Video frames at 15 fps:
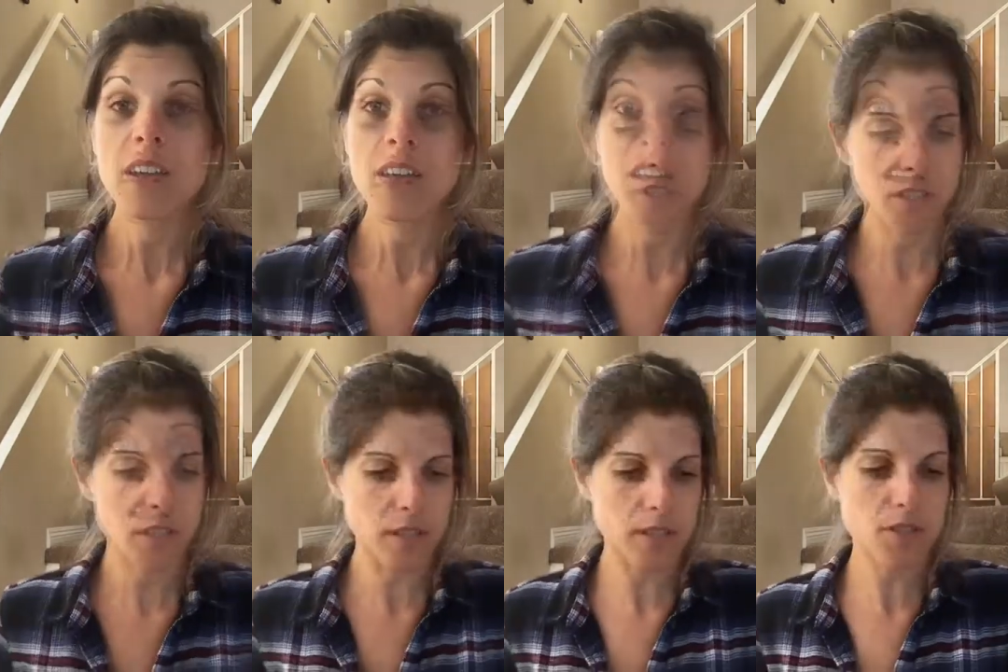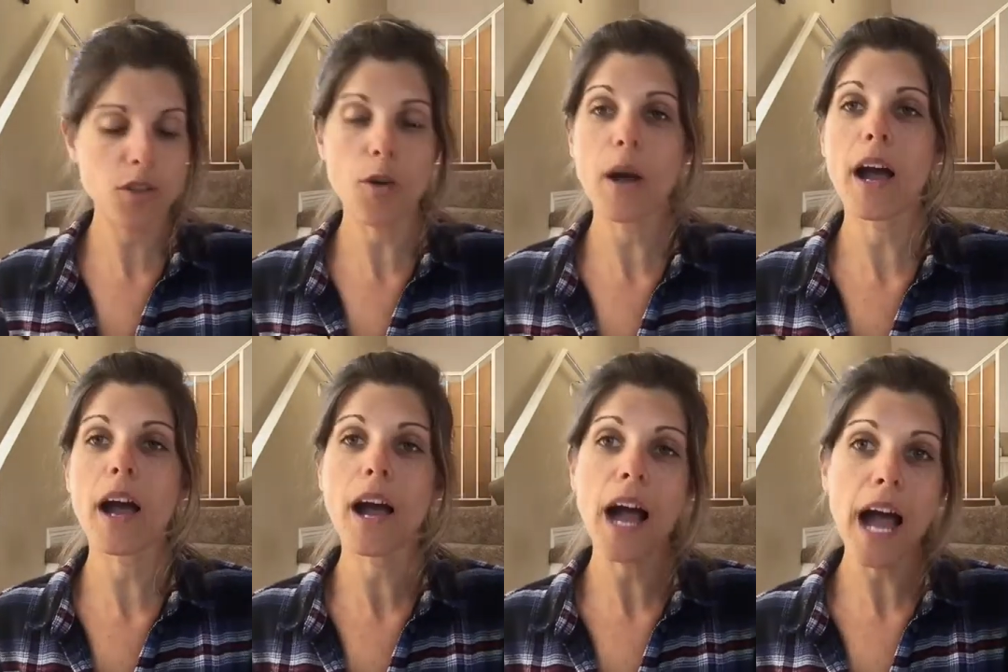Really good. So
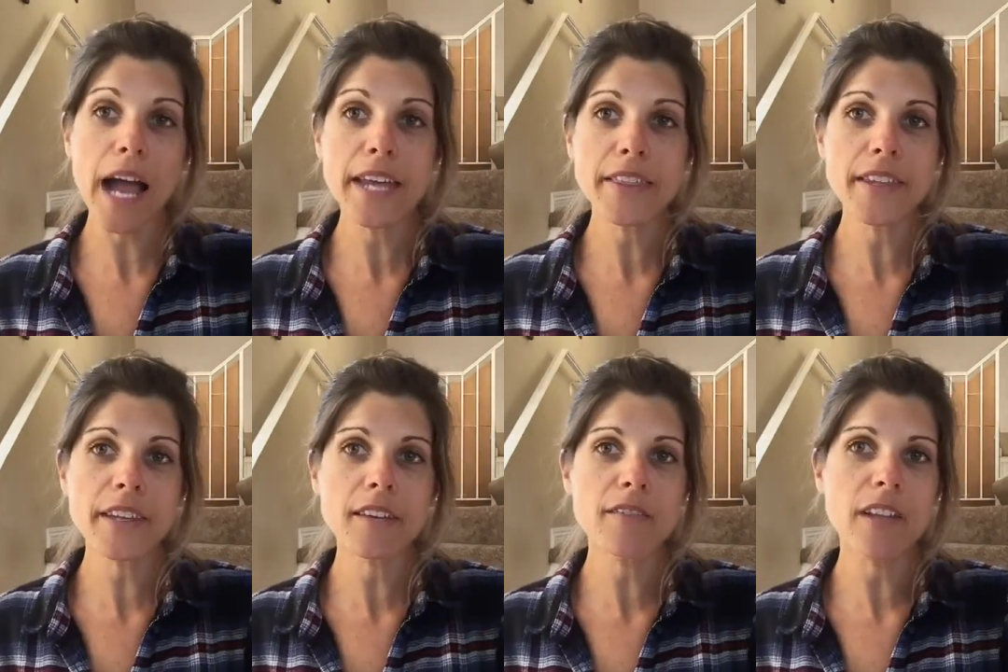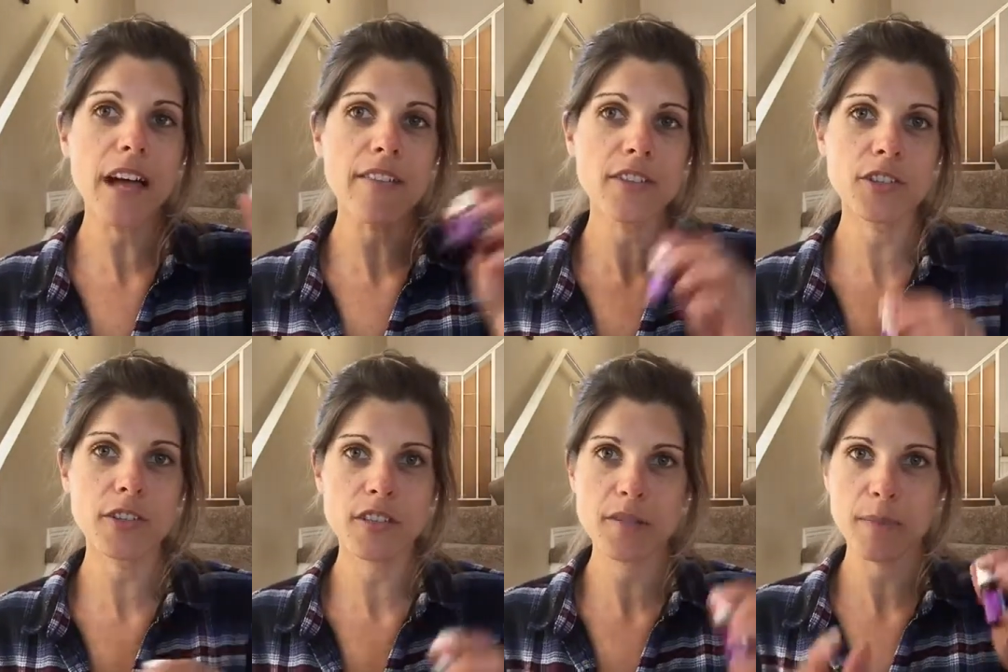I think of
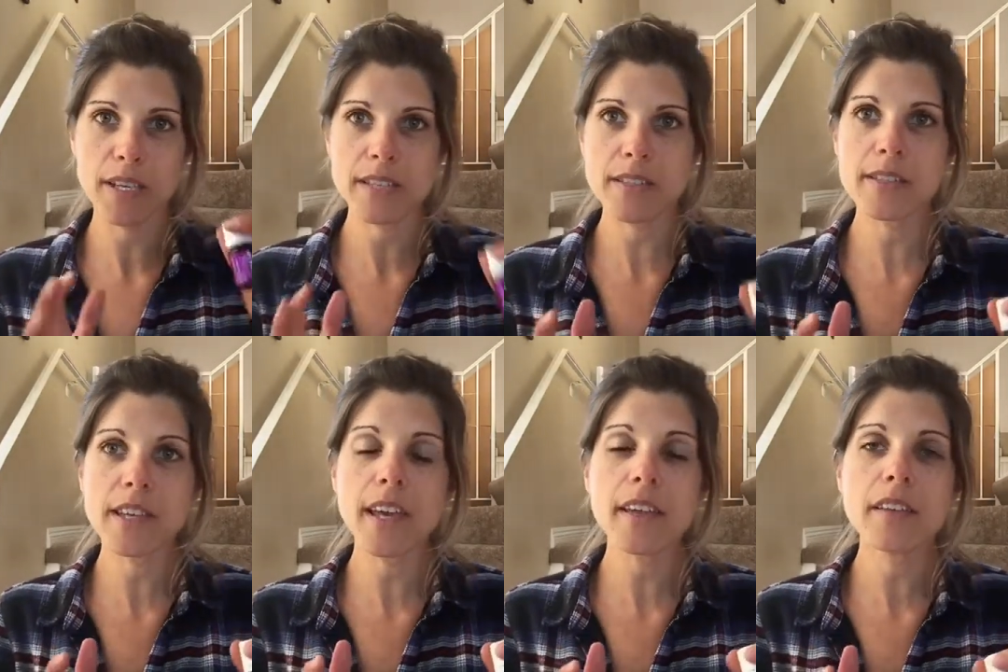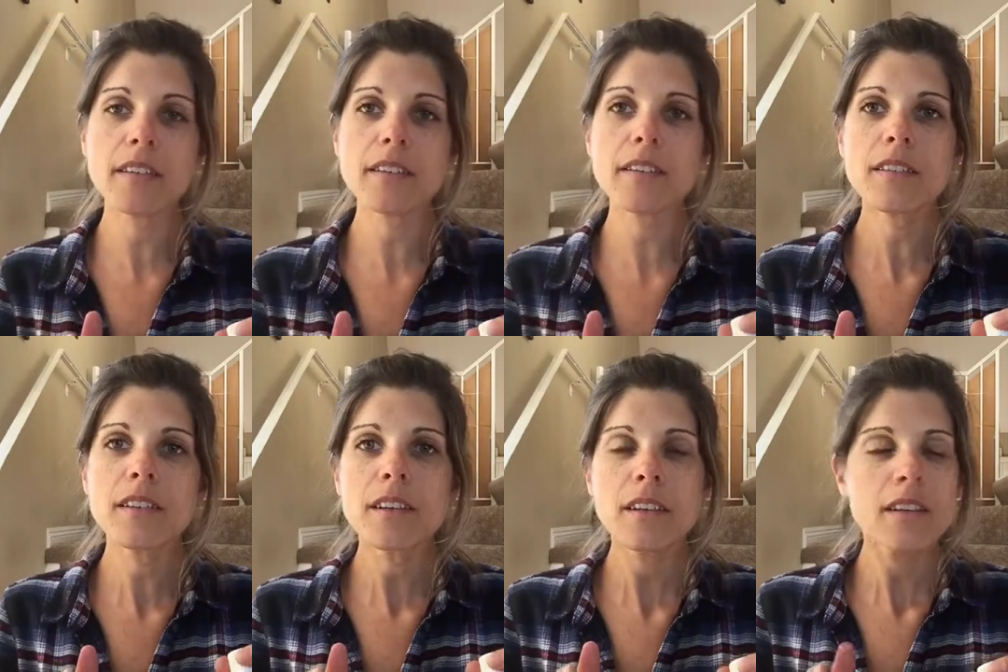lavender as my skin
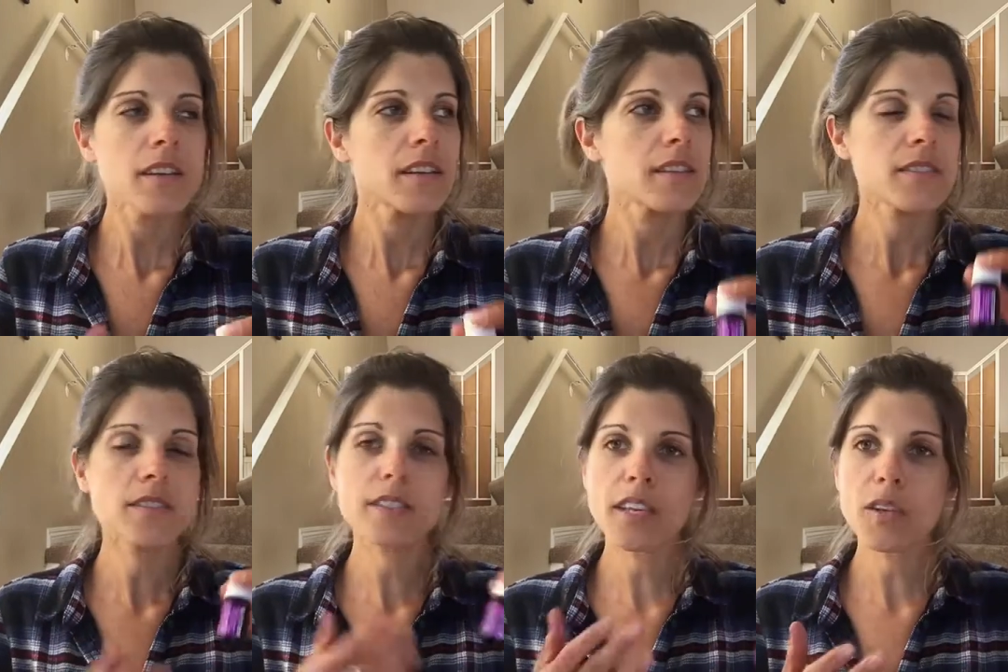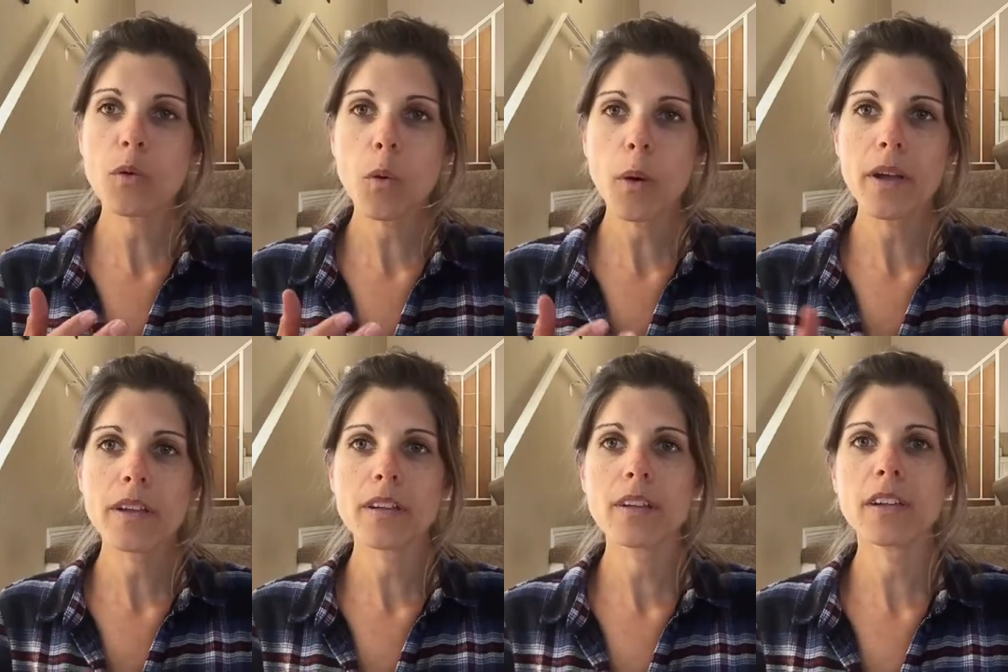
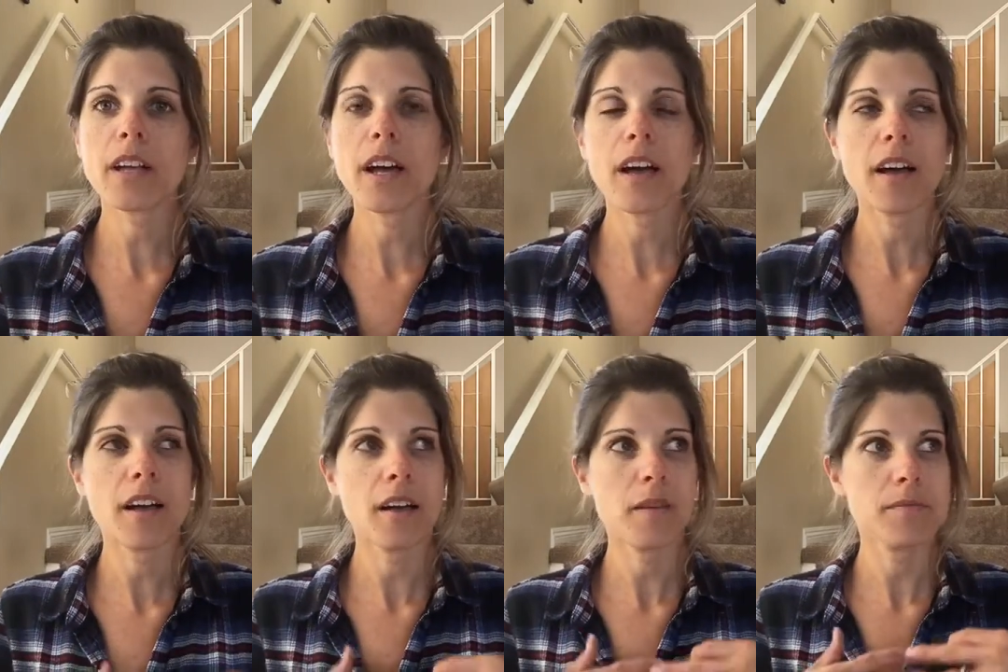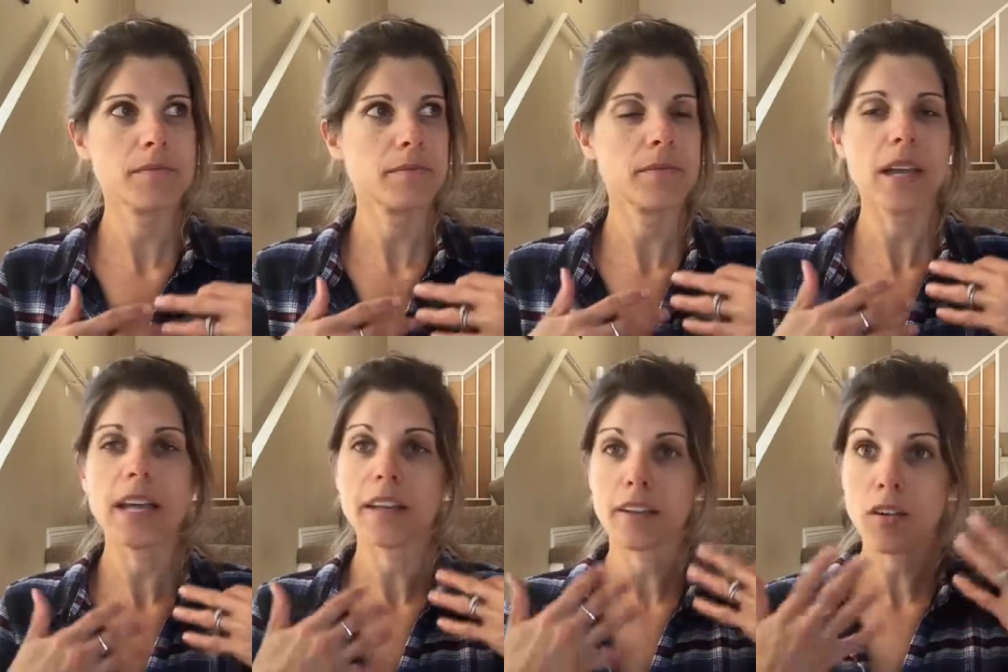oil,
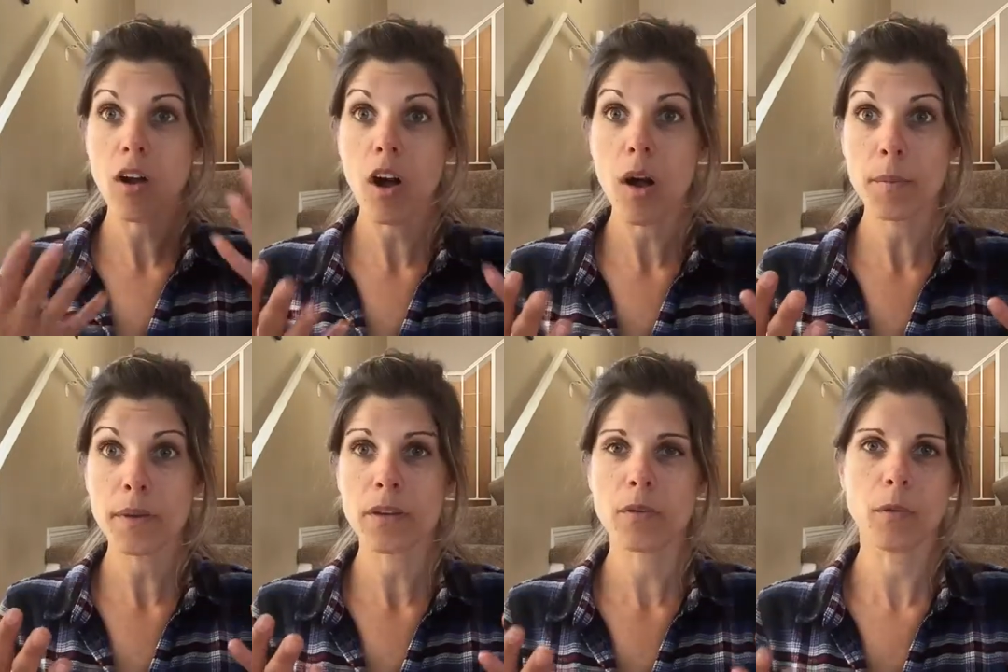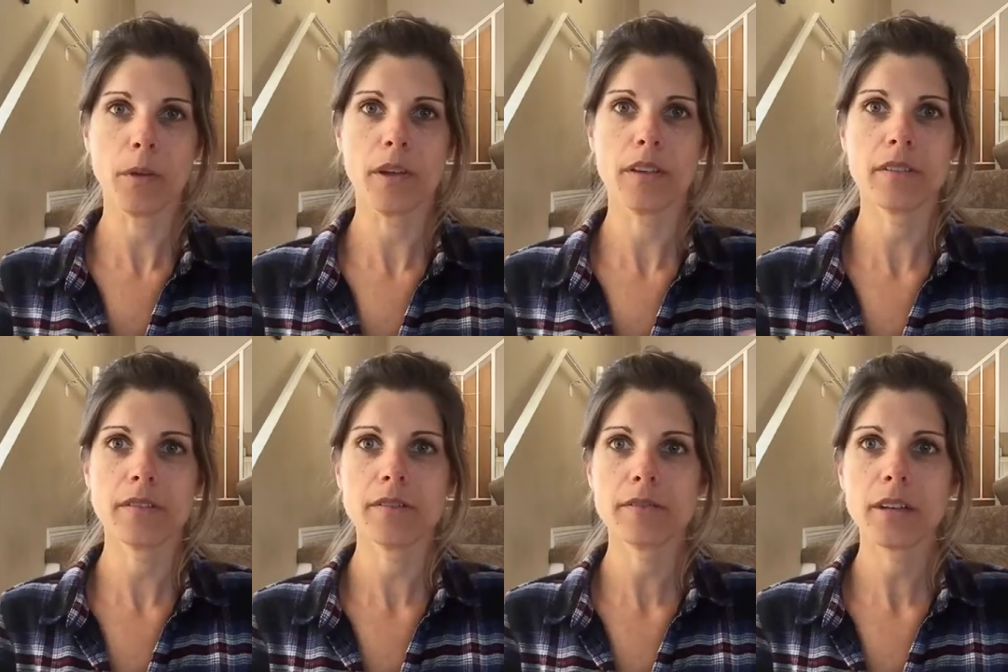and a calming oil.